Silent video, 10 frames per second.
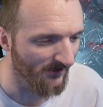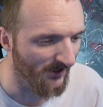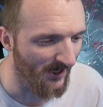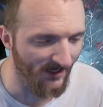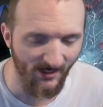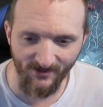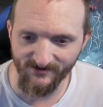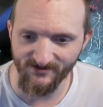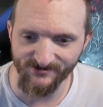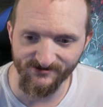I got
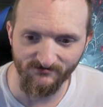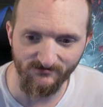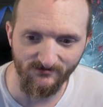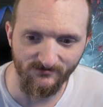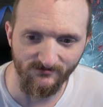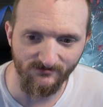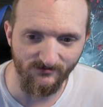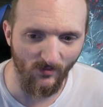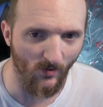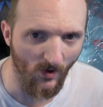this
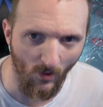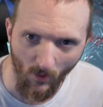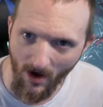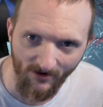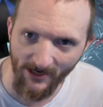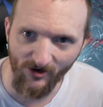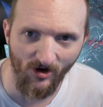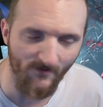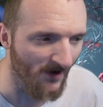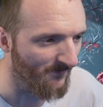wild hair
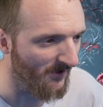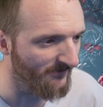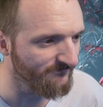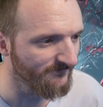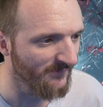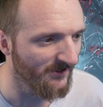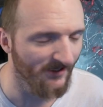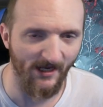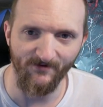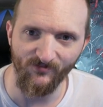up my butt
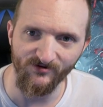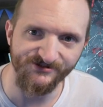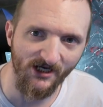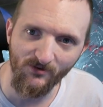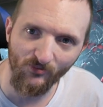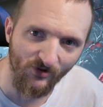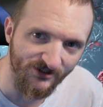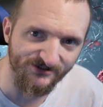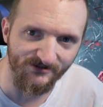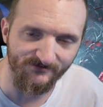and for some
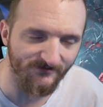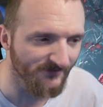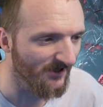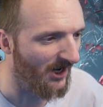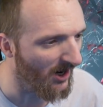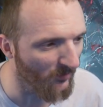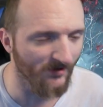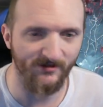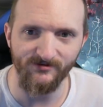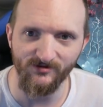reason I
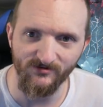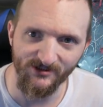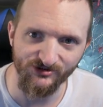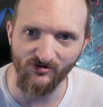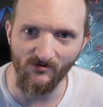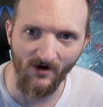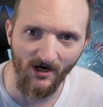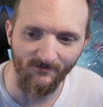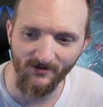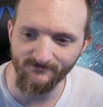wanted to distro
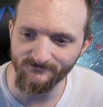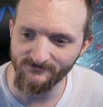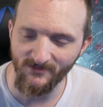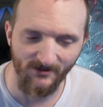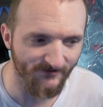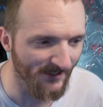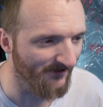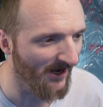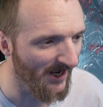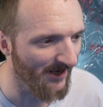hop. Now
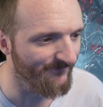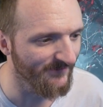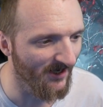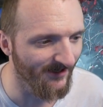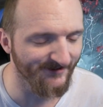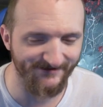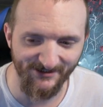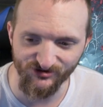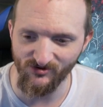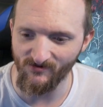I have not
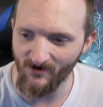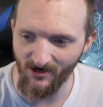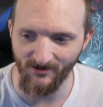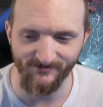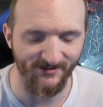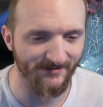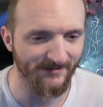distro hopped,